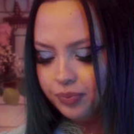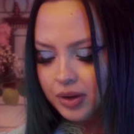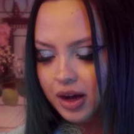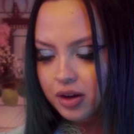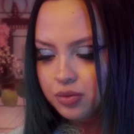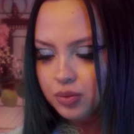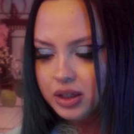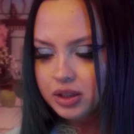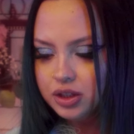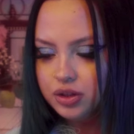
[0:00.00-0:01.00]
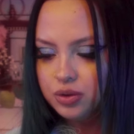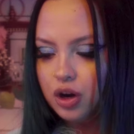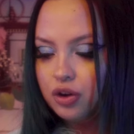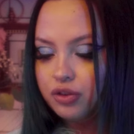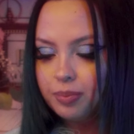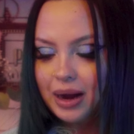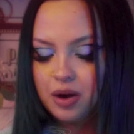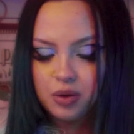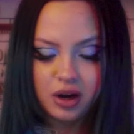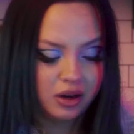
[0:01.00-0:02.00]
I don't want to
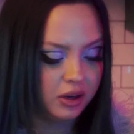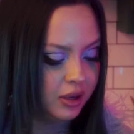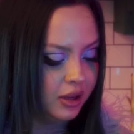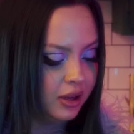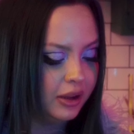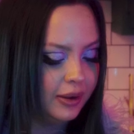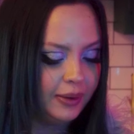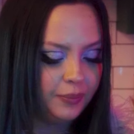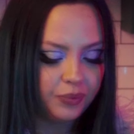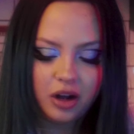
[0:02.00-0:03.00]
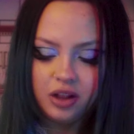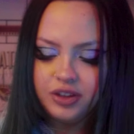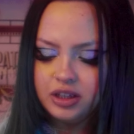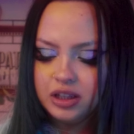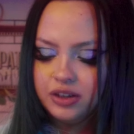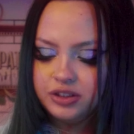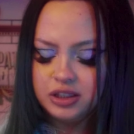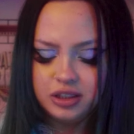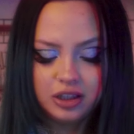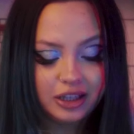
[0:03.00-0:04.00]
overpower all of
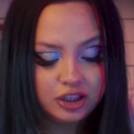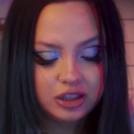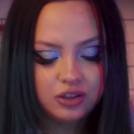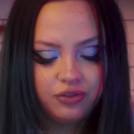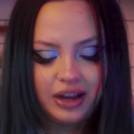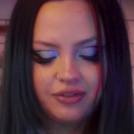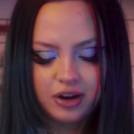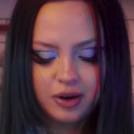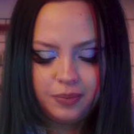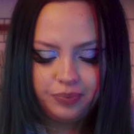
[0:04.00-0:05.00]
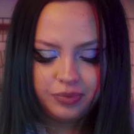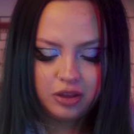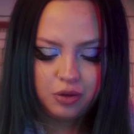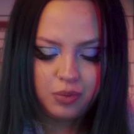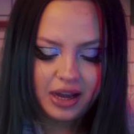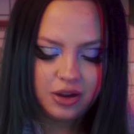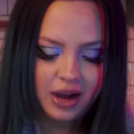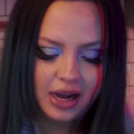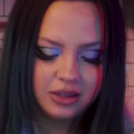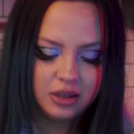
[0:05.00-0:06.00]
the delicious flavor that Wagyu
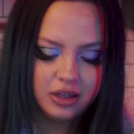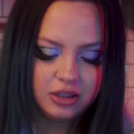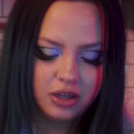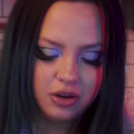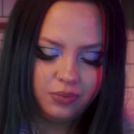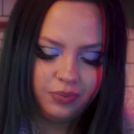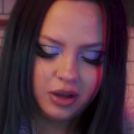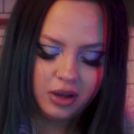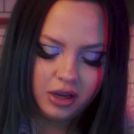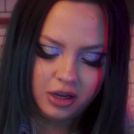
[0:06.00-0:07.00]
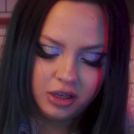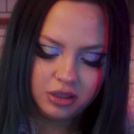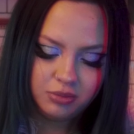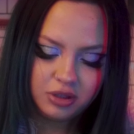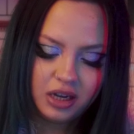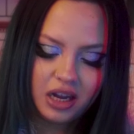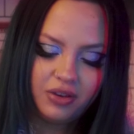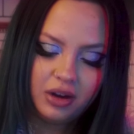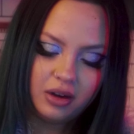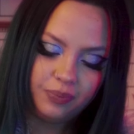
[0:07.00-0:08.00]
has on its own. I'm just going to give
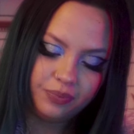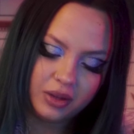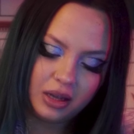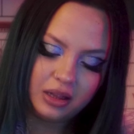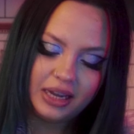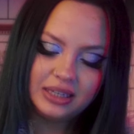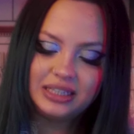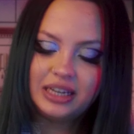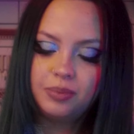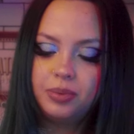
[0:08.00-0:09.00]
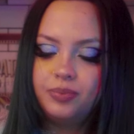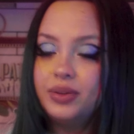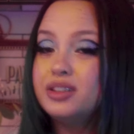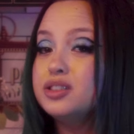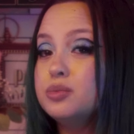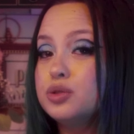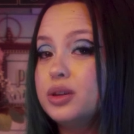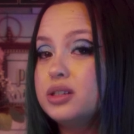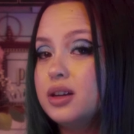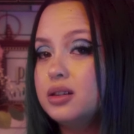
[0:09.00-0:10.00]
it a light dip in some
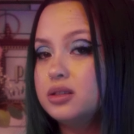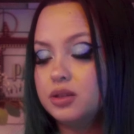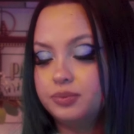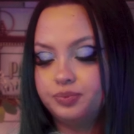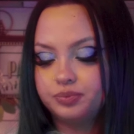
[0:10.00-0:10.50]
soy sauce.